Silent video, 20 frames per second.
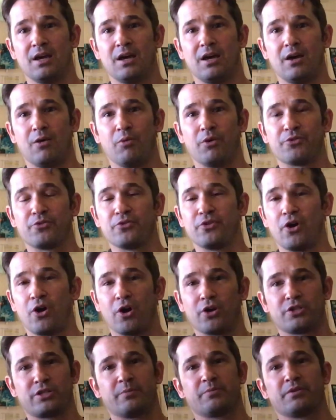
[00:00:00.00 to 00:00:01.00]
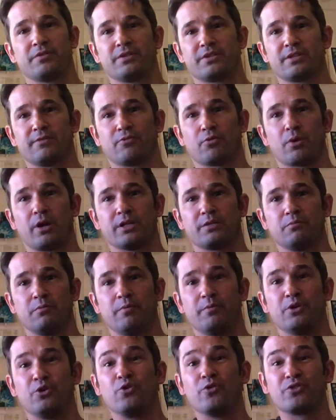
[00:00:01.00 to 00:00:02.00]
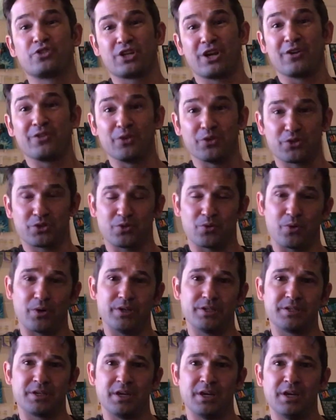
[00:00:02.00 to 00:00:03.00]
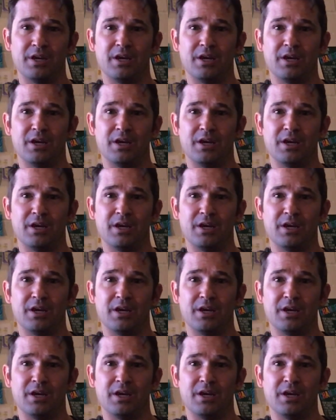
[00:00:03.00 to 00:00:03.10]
went through the hardships of the civil rights movement, who shared those stories.